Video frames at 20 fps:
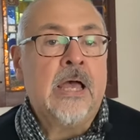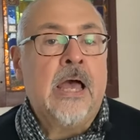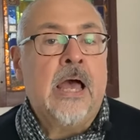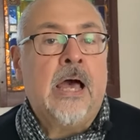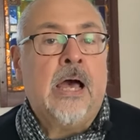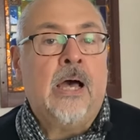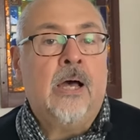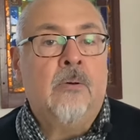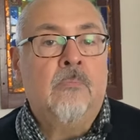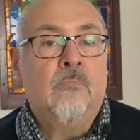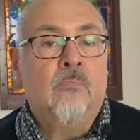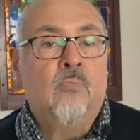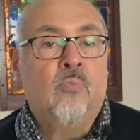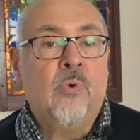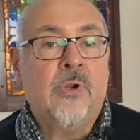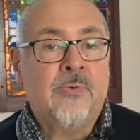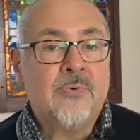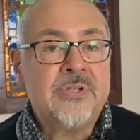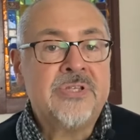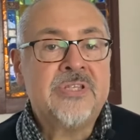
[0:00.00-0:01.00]

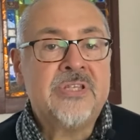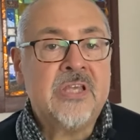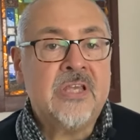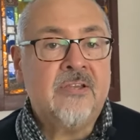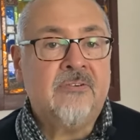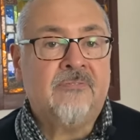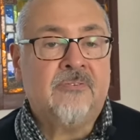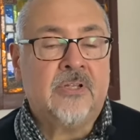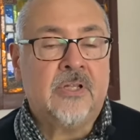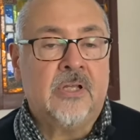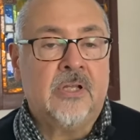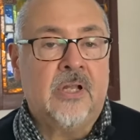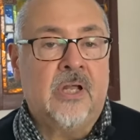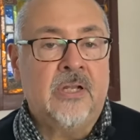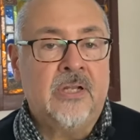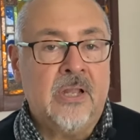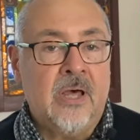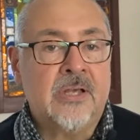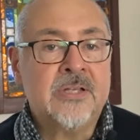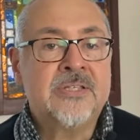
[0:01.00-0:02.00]
We received
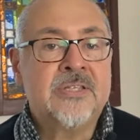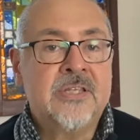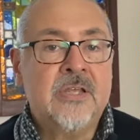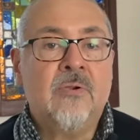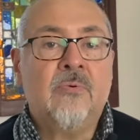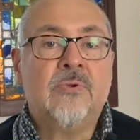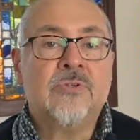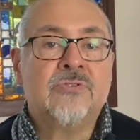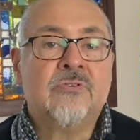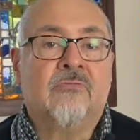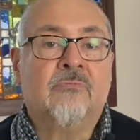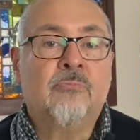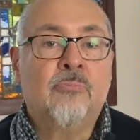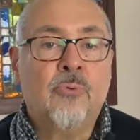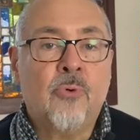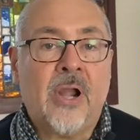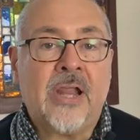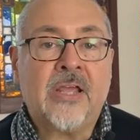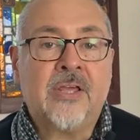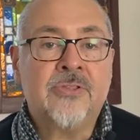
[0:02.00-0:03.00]
a series of
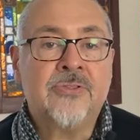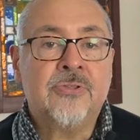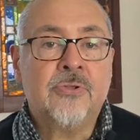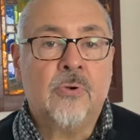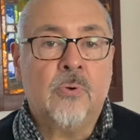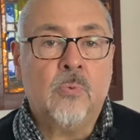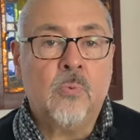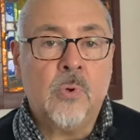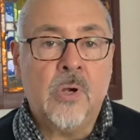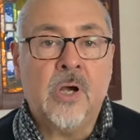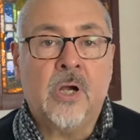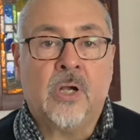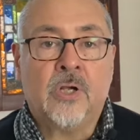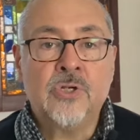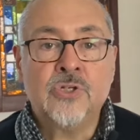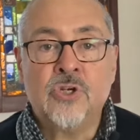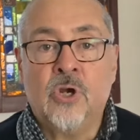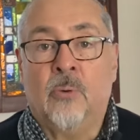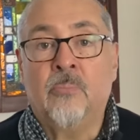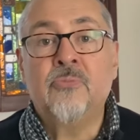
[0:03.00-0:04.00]
breakthrough
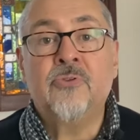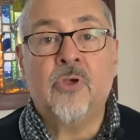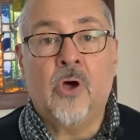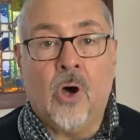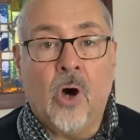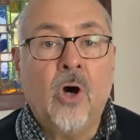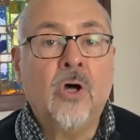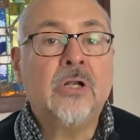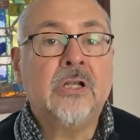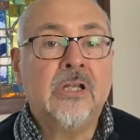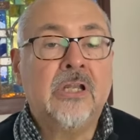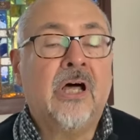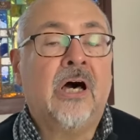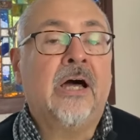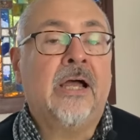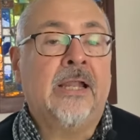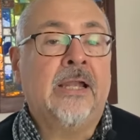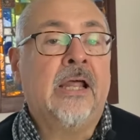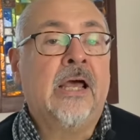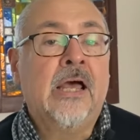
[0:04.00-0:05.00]
workshops
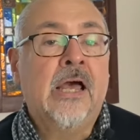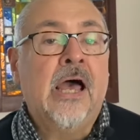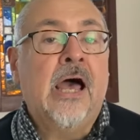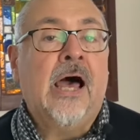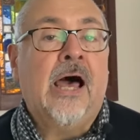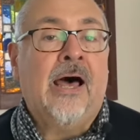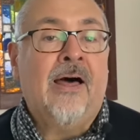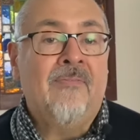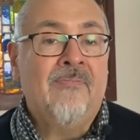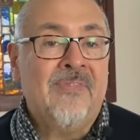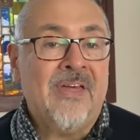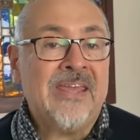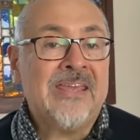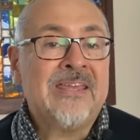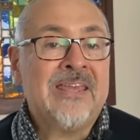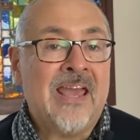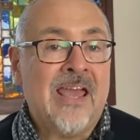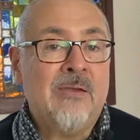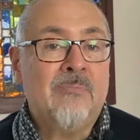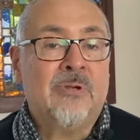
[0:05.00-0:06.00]
online, and they
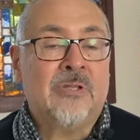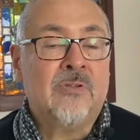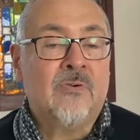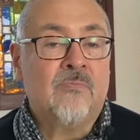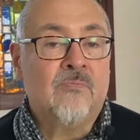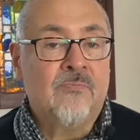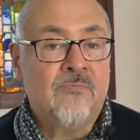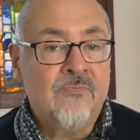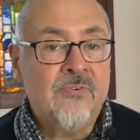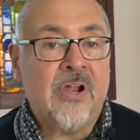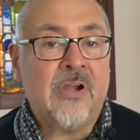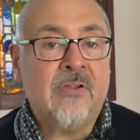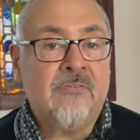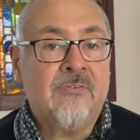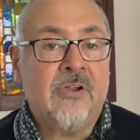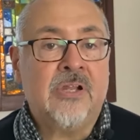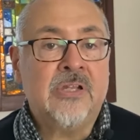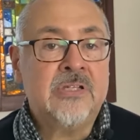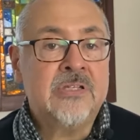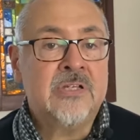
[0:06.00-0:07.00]
came at a very,
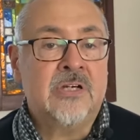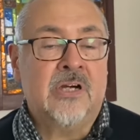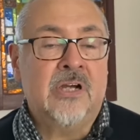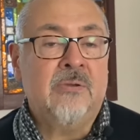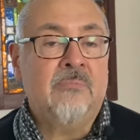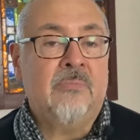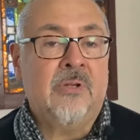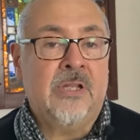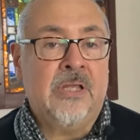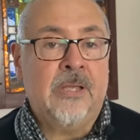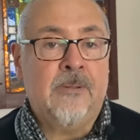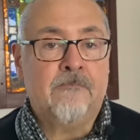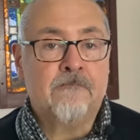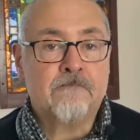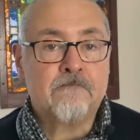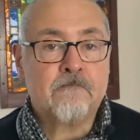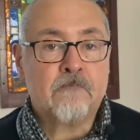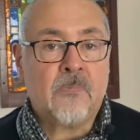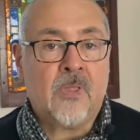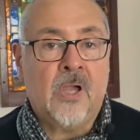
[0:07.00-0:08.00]
very timely
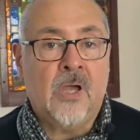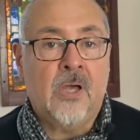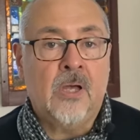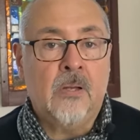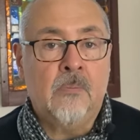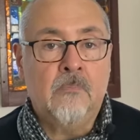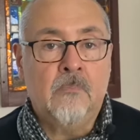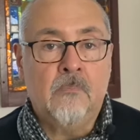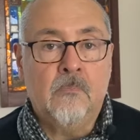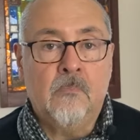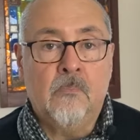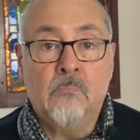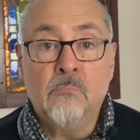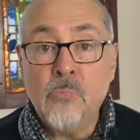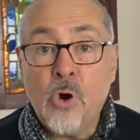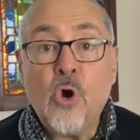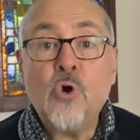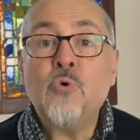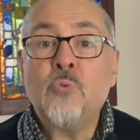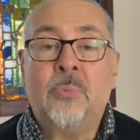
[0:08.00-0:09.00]

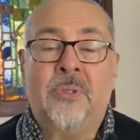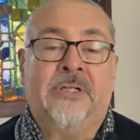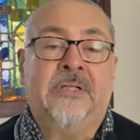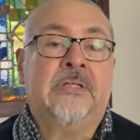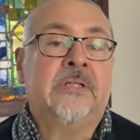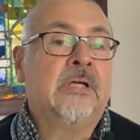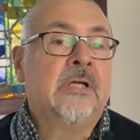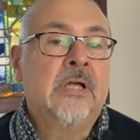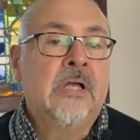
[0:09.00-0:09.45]
moment,